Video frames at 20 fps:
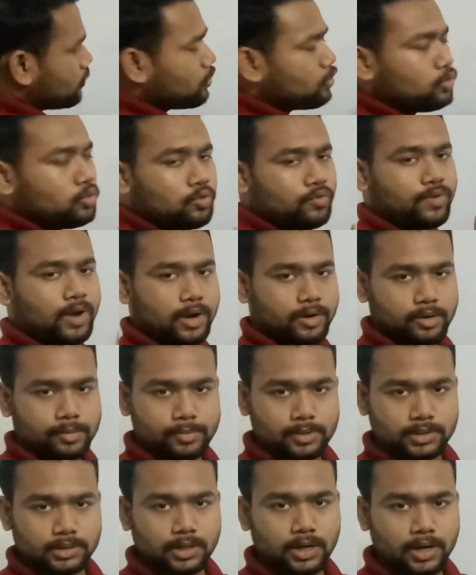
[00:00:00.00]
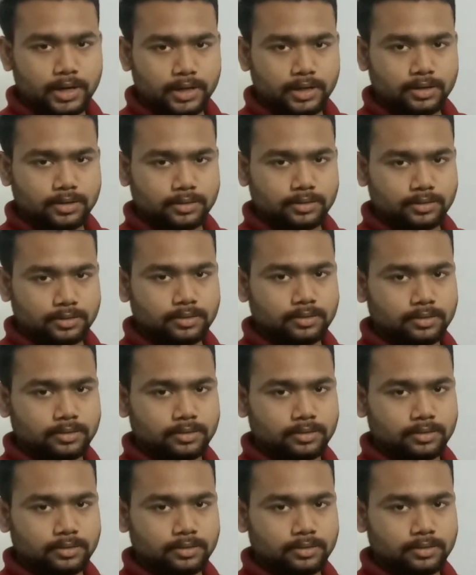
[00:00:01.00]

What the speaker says: two variables, got it?